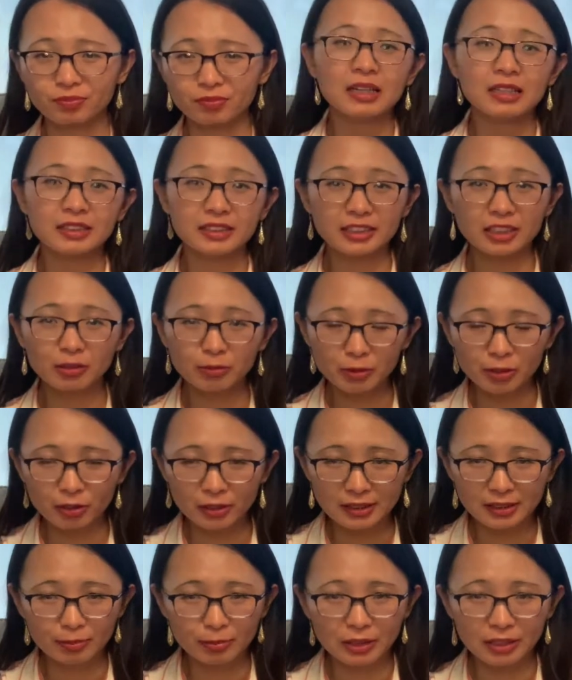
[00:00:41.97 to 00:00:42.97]
Numerous
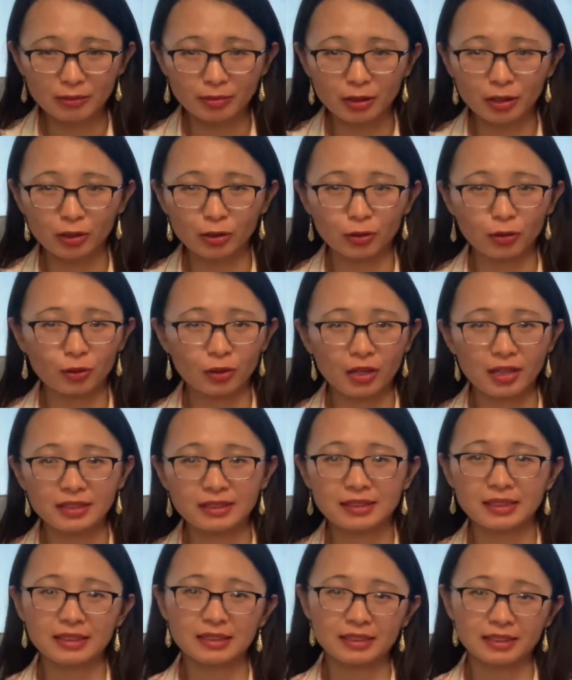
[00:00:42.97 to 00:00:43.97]
people lost
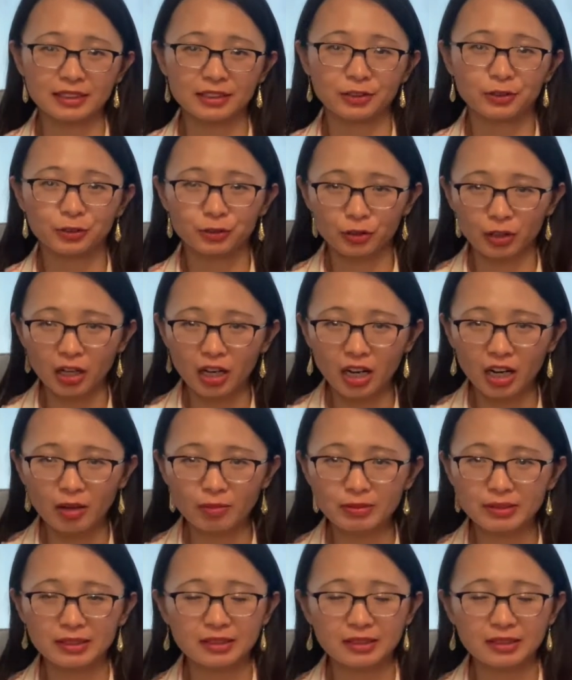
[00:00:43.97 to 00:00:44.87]
their jobs